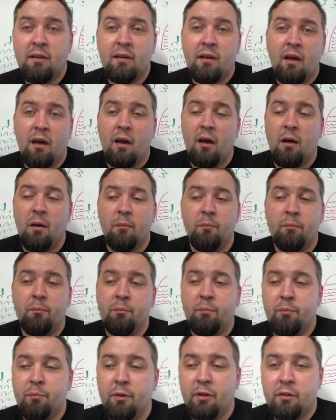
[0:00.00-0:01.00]

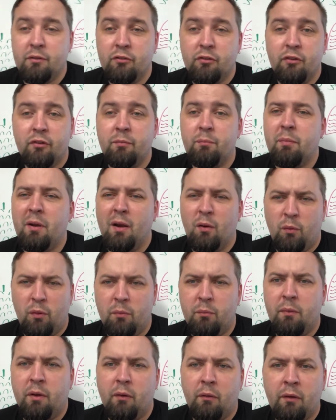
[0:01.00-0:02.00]
But just bear with
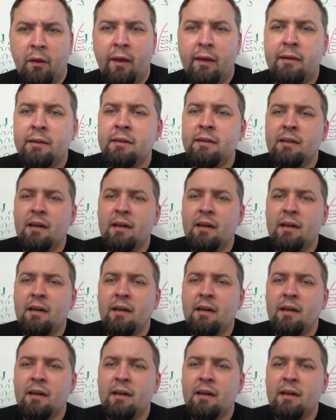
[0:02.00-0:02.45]
me, okay?